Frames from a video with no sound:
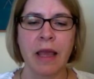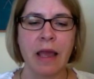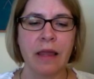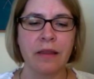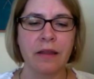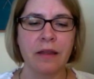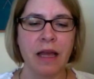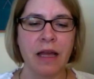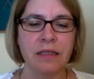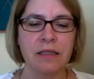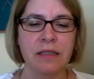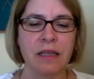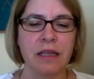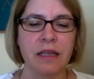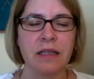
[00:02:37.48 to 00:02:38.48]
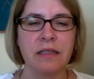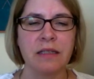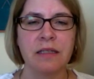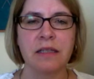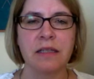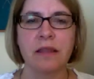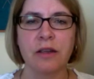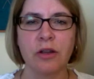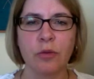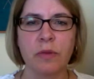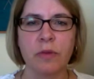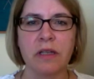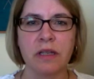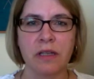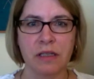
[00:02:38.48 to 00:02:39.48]
And the last thing is that
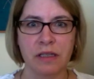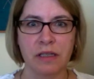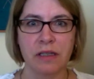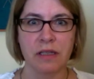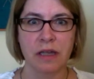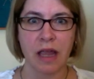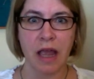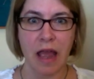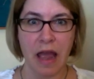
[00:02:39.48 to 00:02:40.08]
therapy doesn't